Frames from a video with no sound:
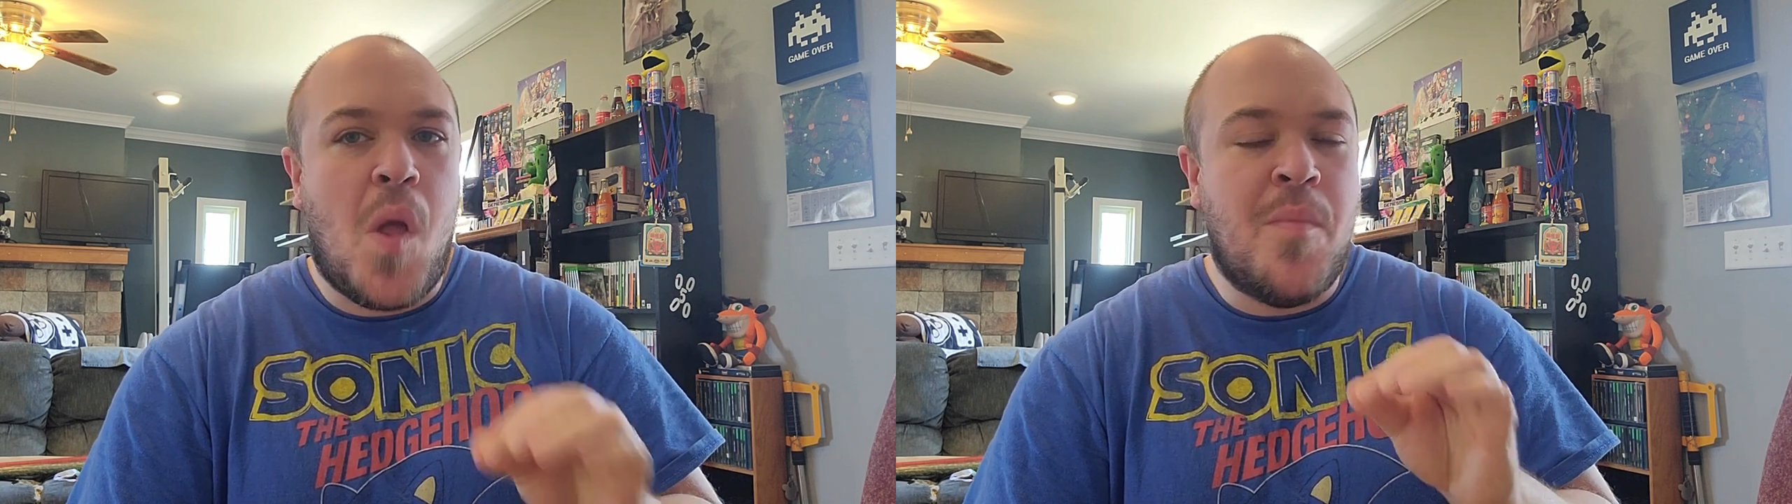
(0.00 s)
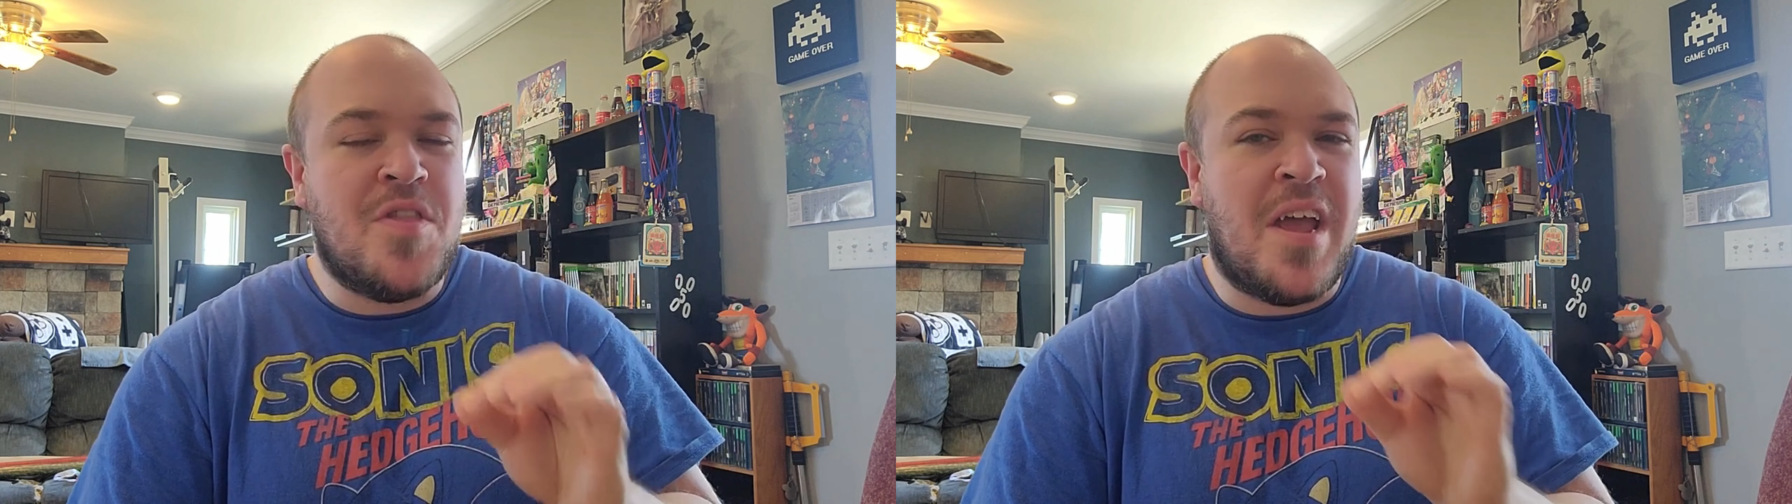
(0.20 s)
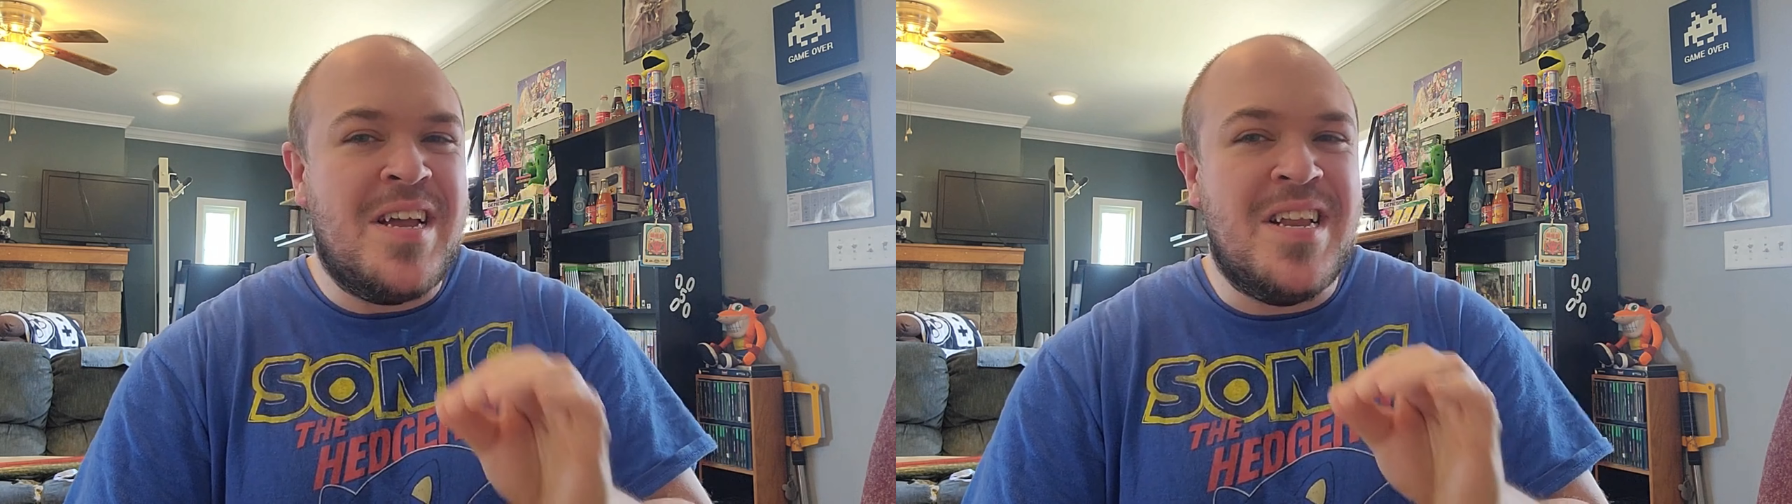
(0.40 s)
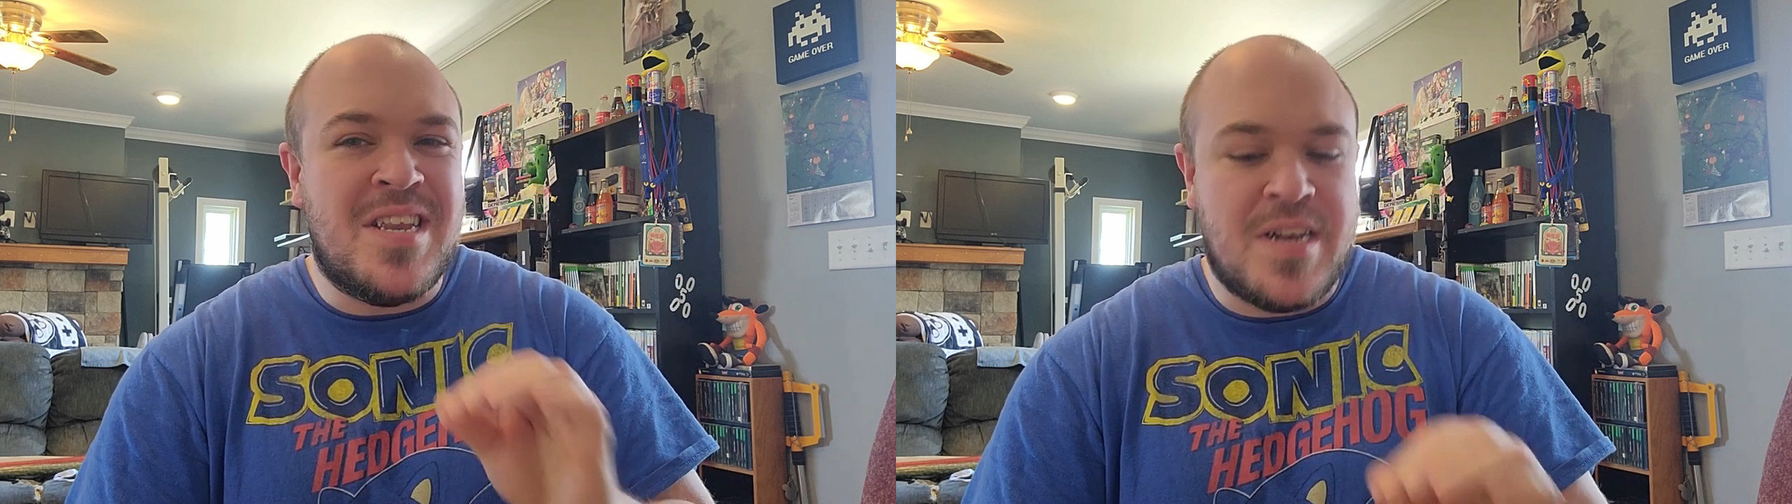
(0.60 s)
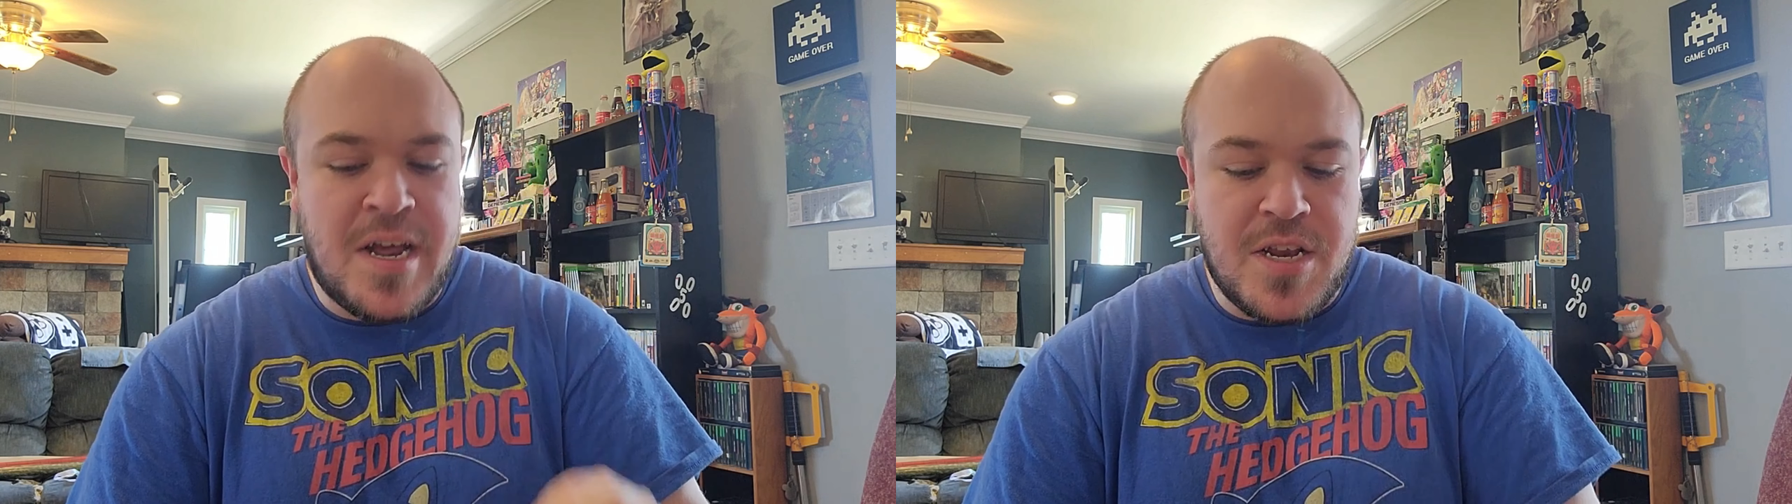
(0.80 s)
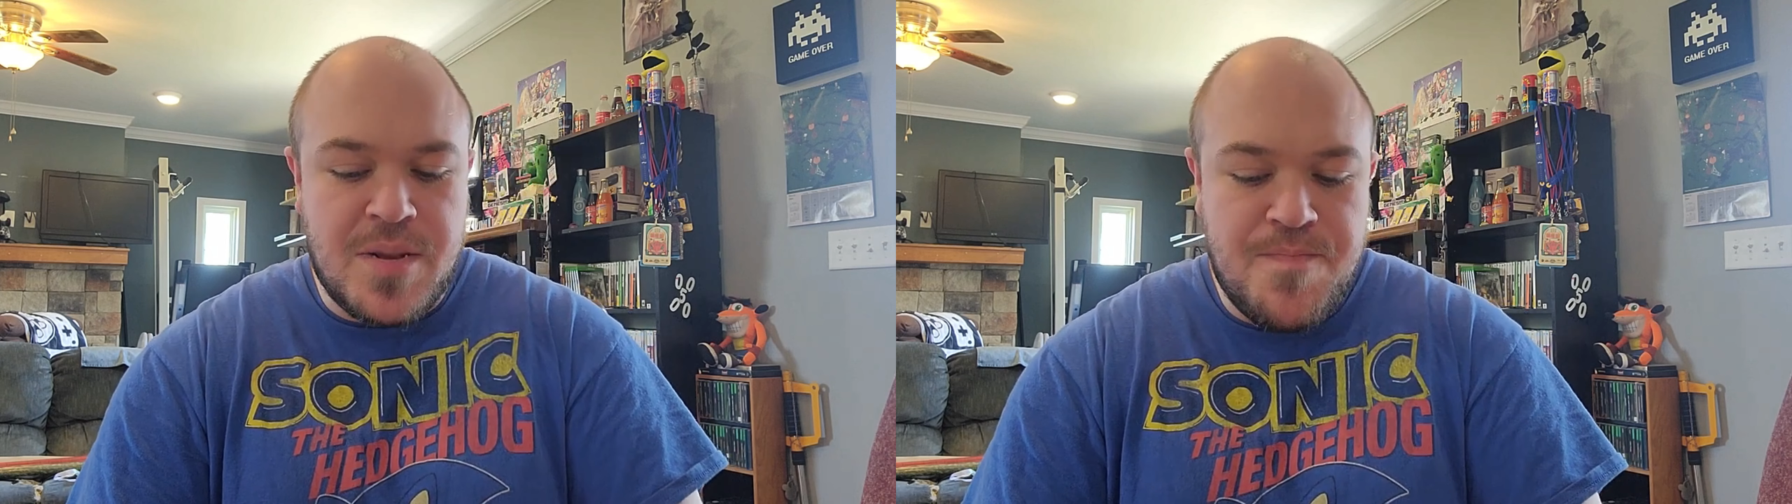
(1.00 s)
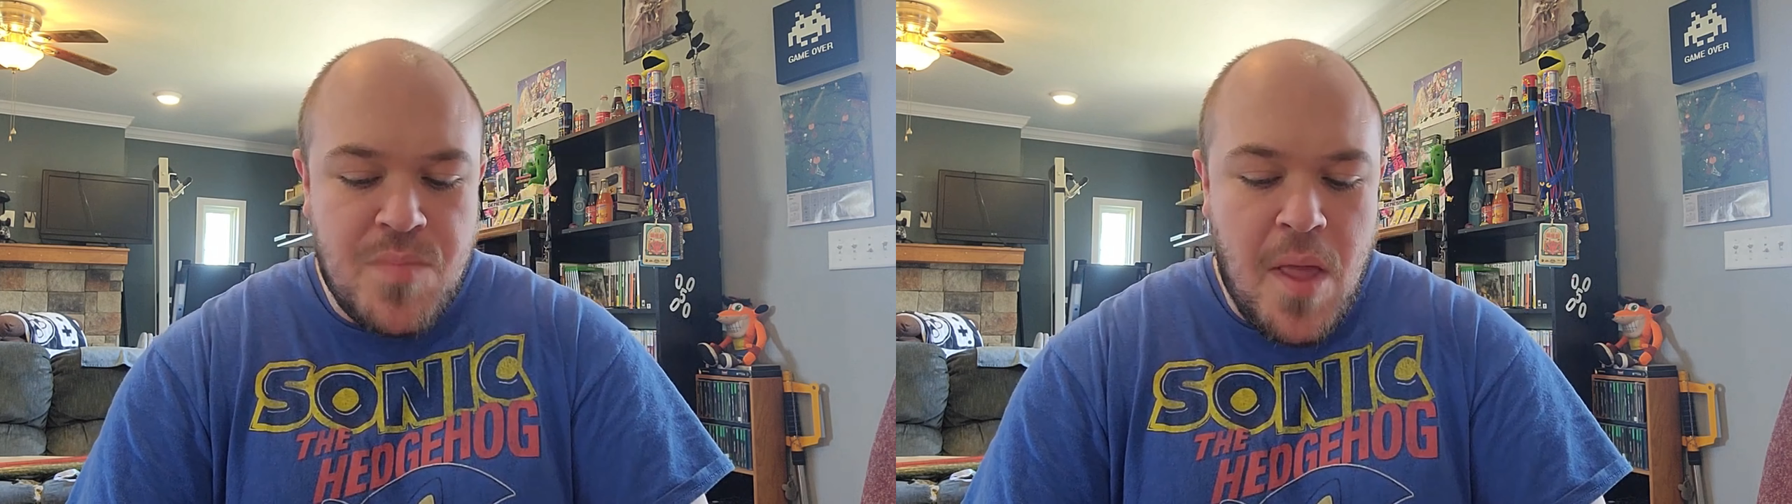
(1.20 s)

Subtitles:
but that heat is intense.